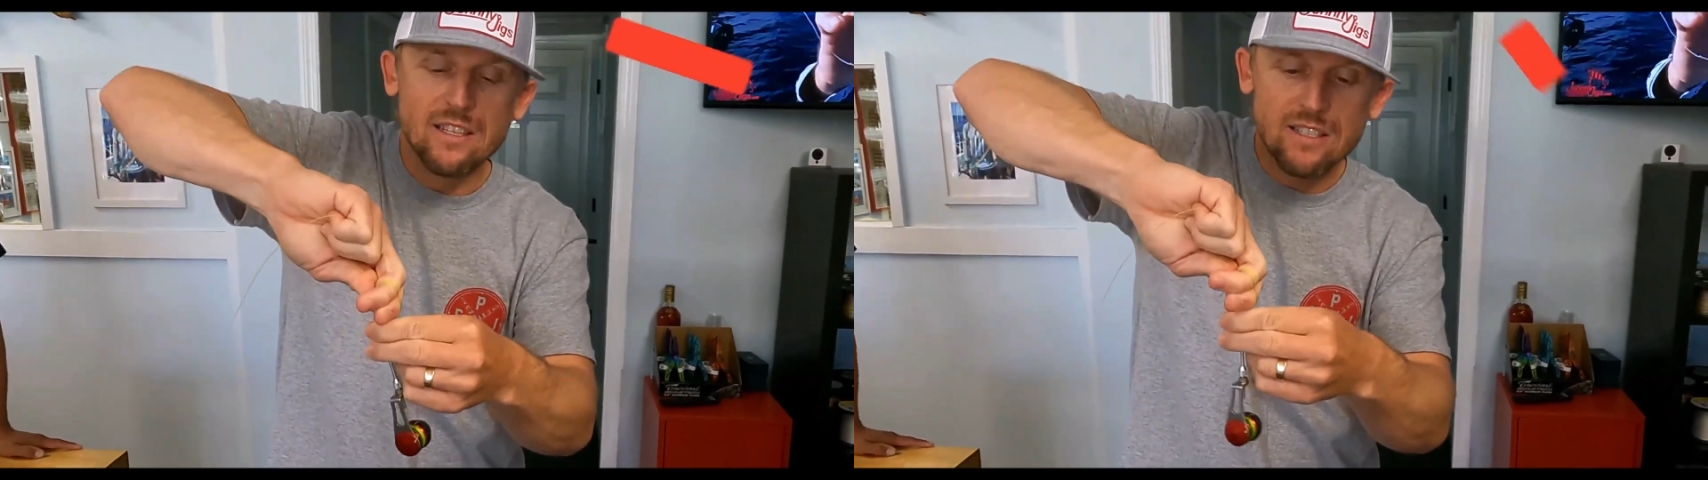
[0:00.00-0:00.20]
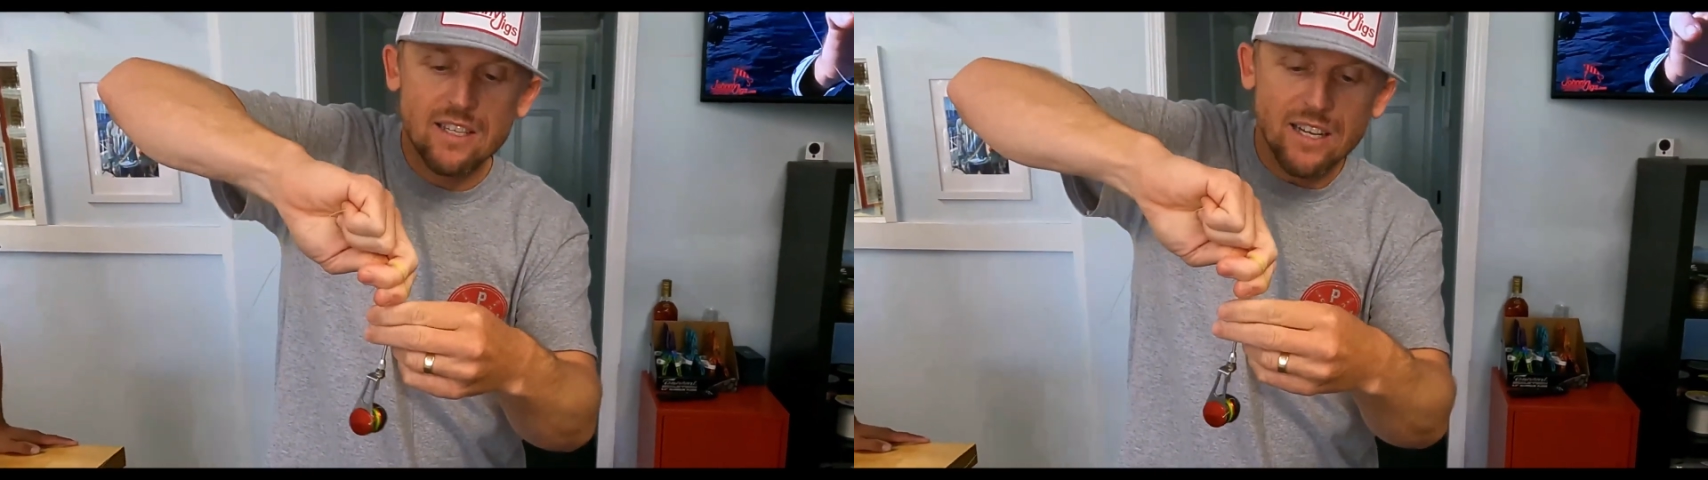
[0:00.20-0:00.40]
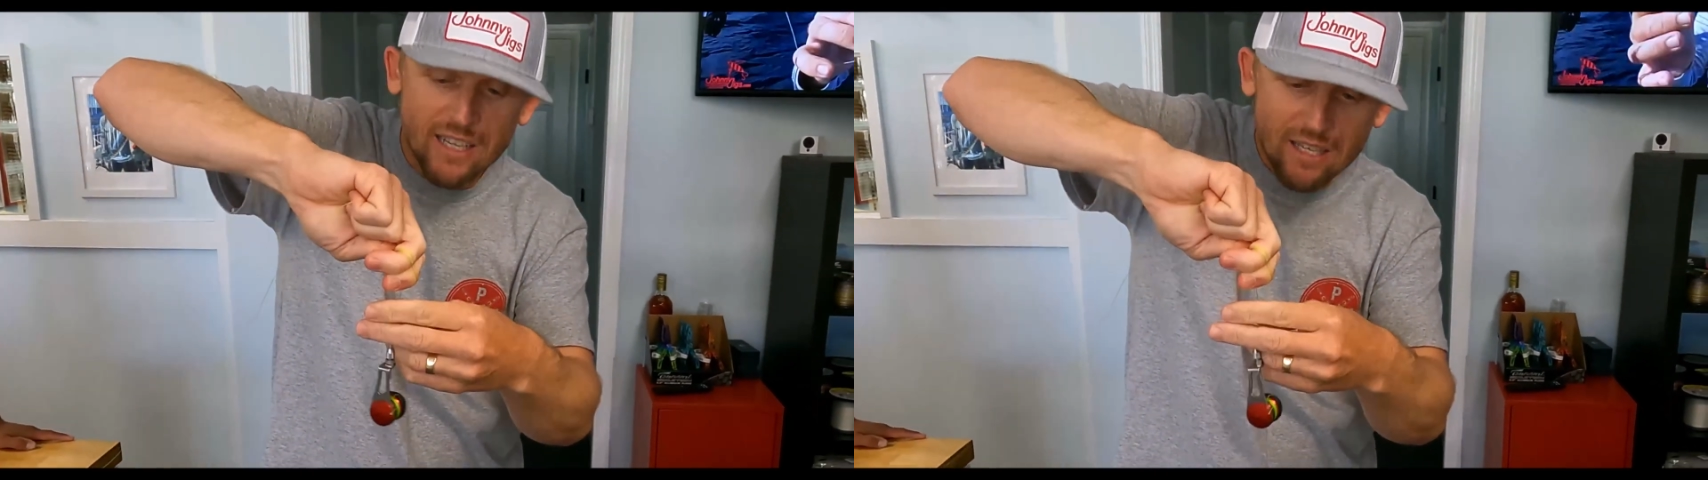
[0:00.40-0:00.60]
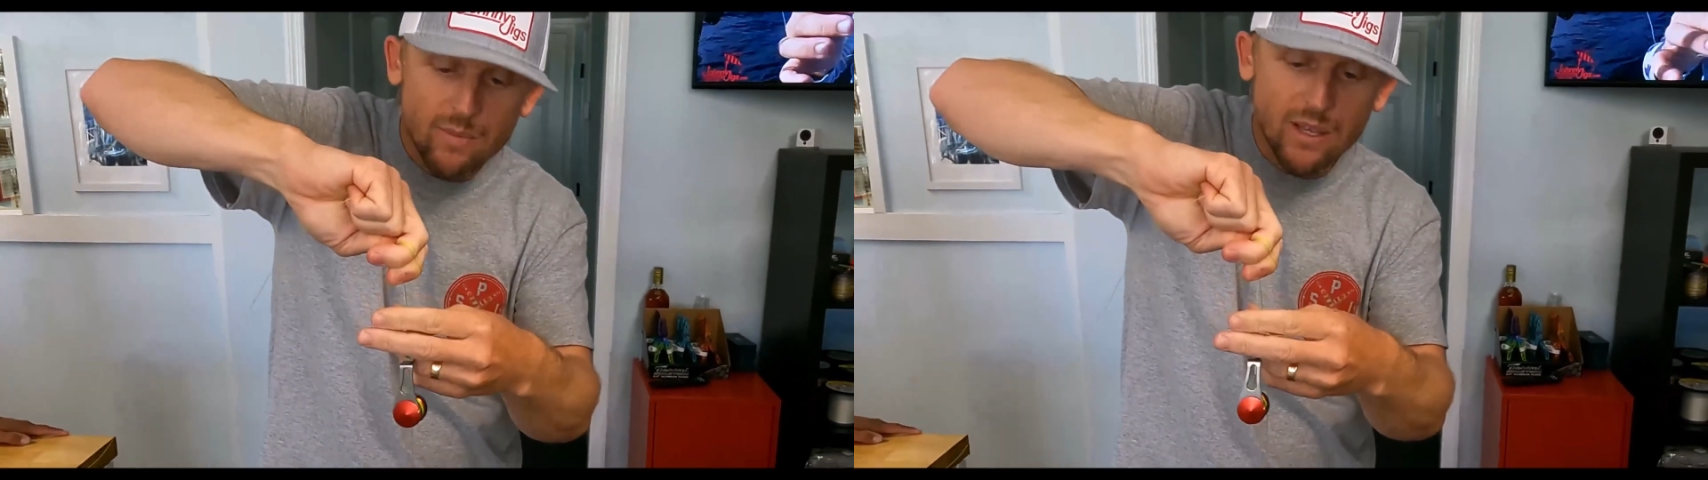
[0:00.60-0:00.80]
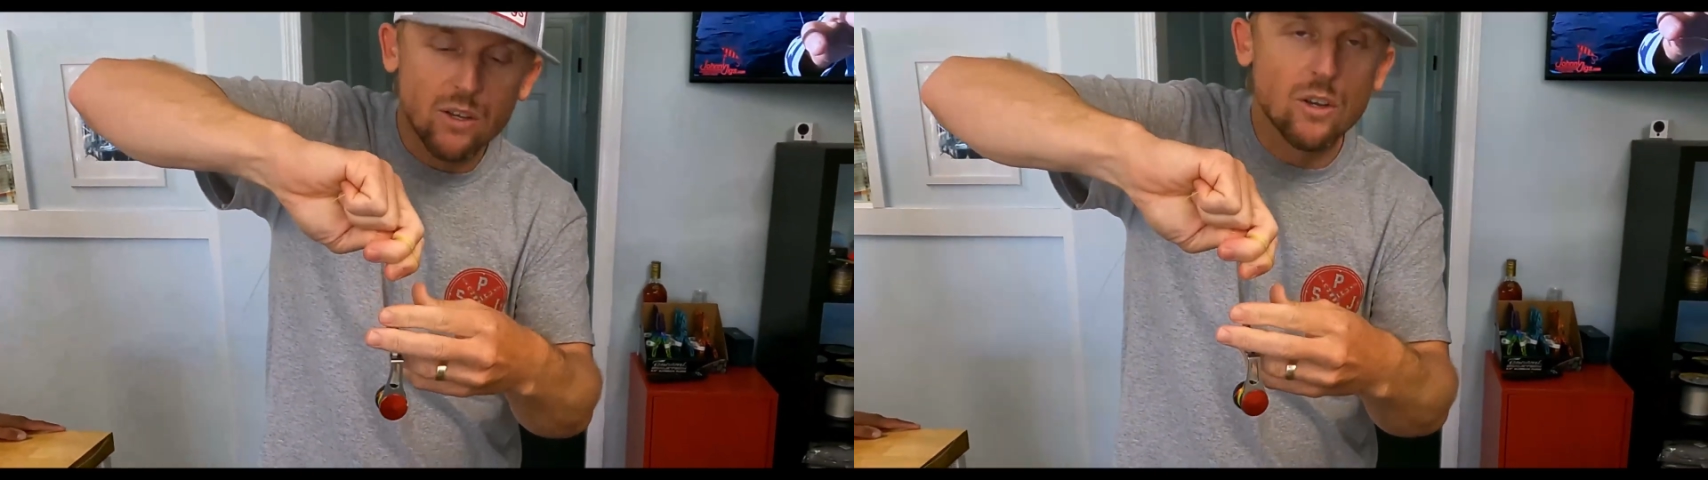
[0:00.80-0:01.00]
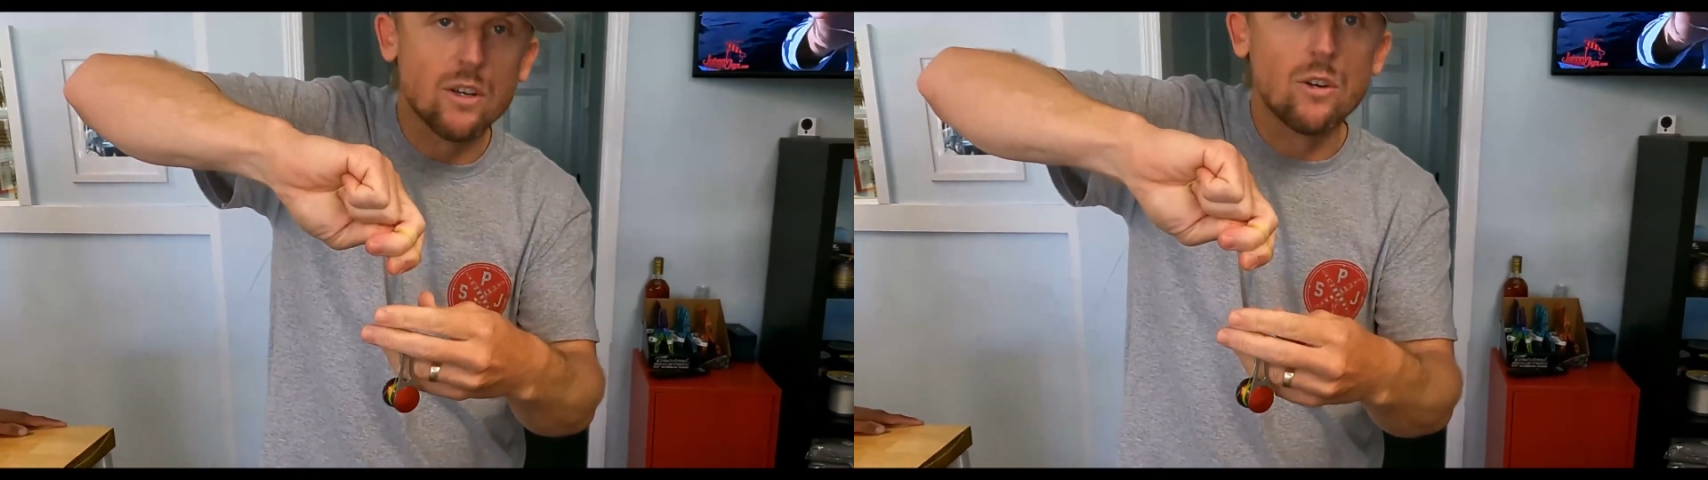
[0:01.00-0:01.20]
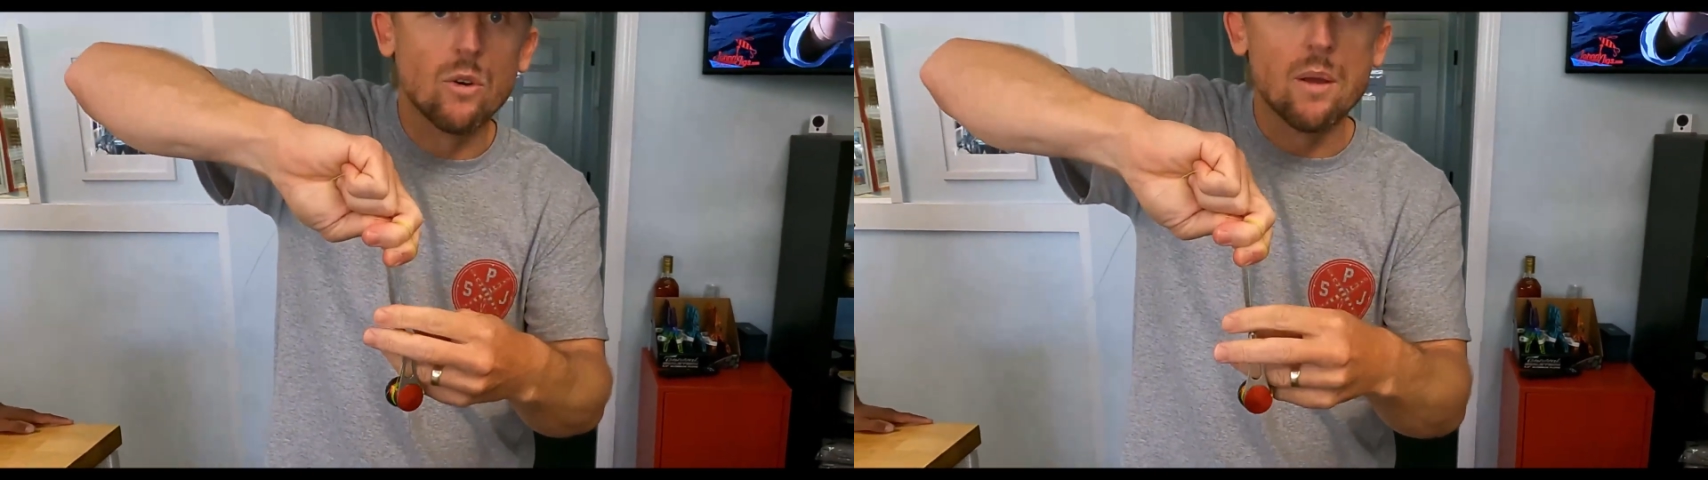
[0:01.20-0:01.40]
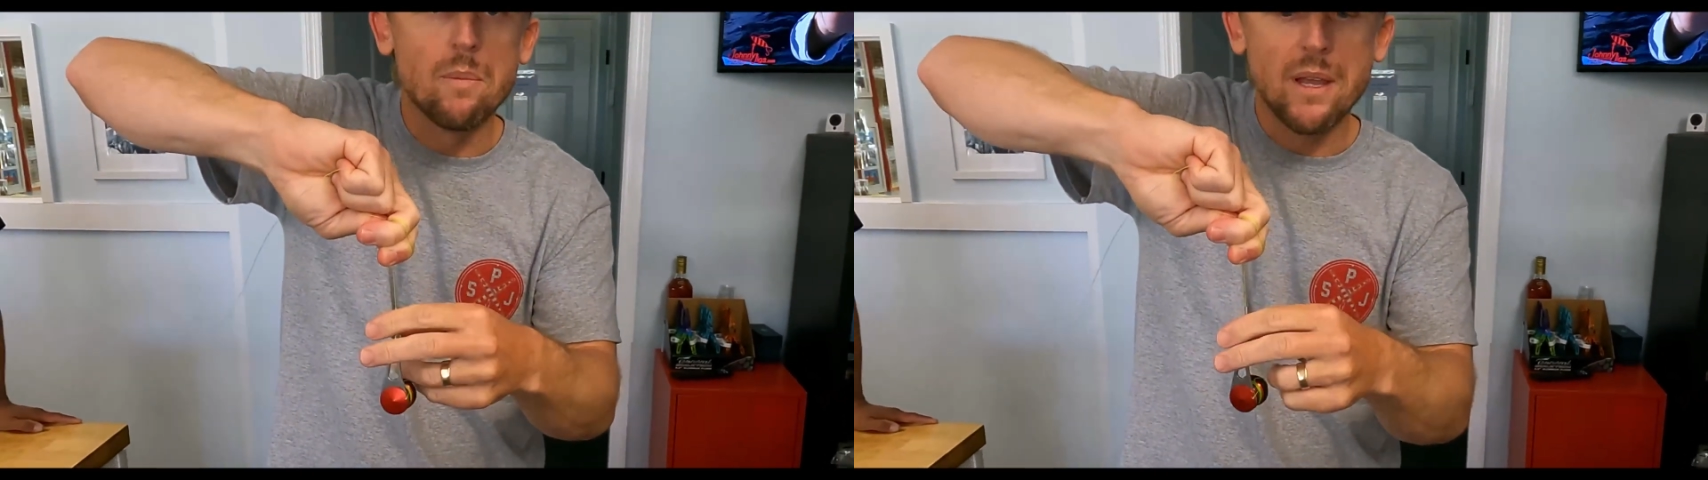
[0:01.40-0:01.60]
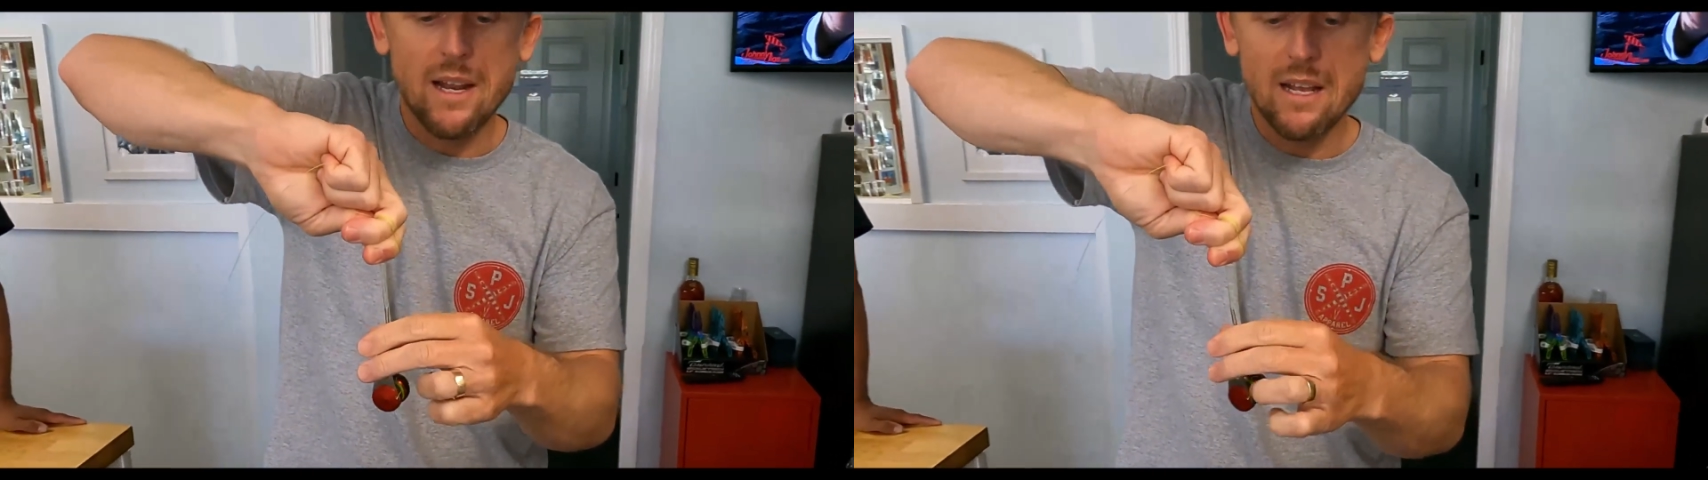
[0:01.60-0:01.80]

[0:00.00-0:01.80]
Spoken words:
This is going to give me a good grip.